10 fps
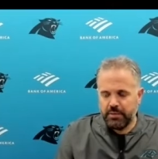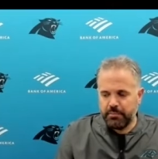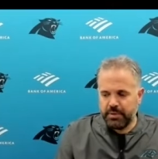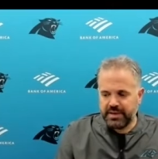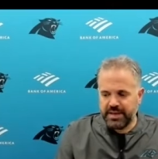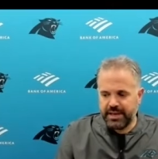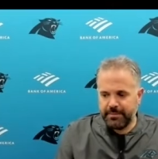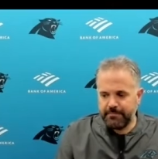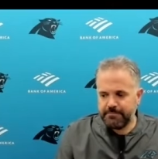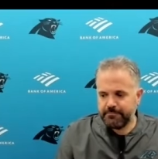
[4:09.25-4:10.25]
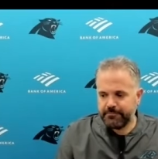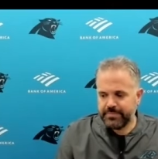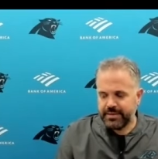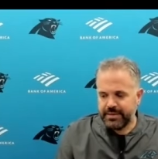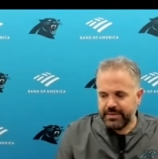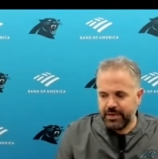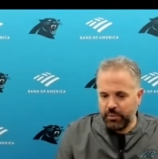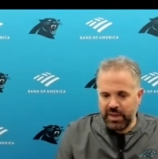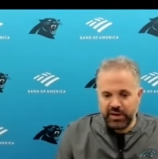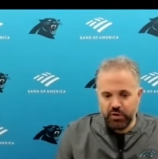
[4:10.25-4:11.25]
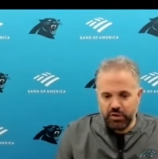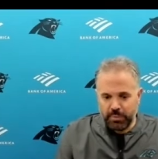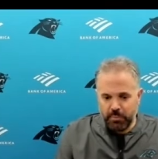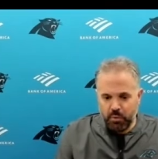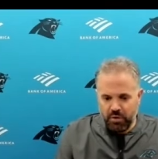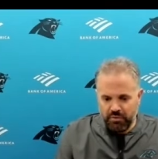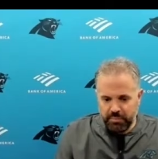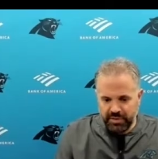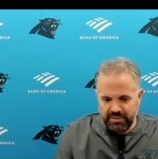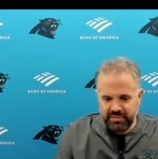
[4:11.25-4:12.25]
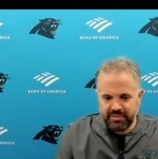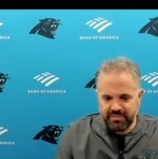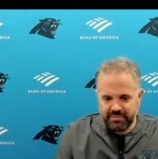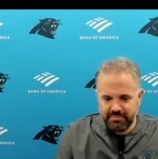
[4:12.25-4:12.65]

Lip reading: But you know, we had to go to a little bit more of a blitz